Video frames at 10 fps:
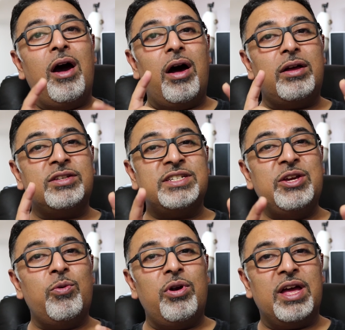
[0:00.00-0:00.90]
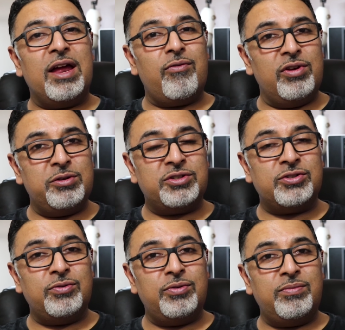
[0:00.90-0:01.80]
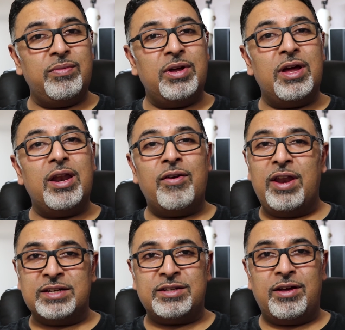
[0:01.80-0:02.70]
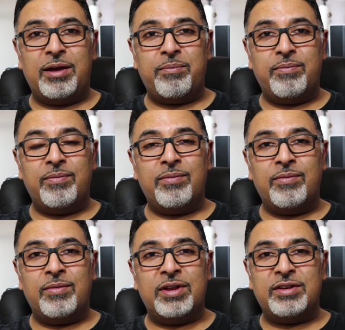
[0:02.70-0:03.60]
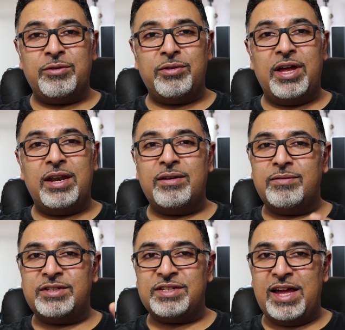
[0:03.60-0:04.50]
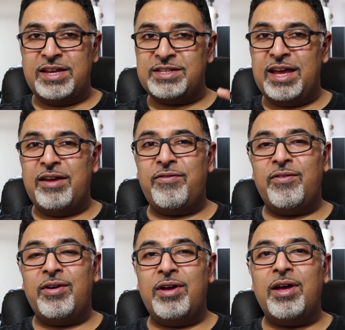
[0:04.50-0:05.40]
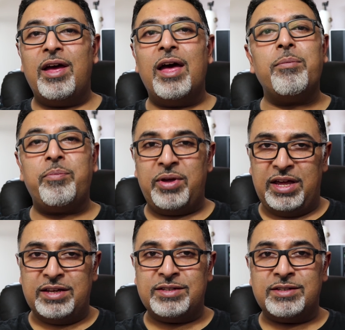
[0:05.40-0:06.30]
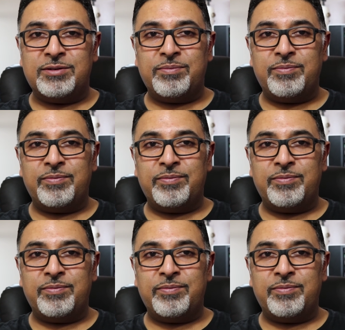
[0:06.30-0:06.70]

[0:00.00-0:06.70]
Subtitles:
I'll see you all again real soon, next time. Until then, stay safe and peace.